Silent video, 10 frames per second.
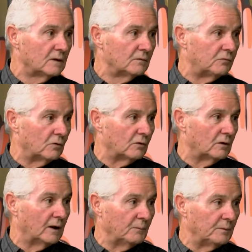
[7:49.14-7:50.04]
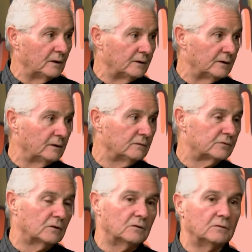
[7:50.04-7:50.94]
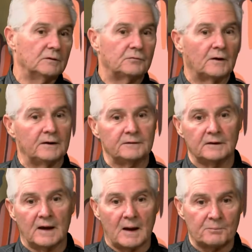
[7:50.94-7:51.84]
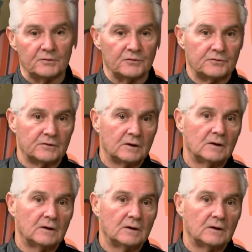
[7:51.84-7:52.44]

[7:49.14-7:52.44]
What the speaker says: For liability, so if anything happens,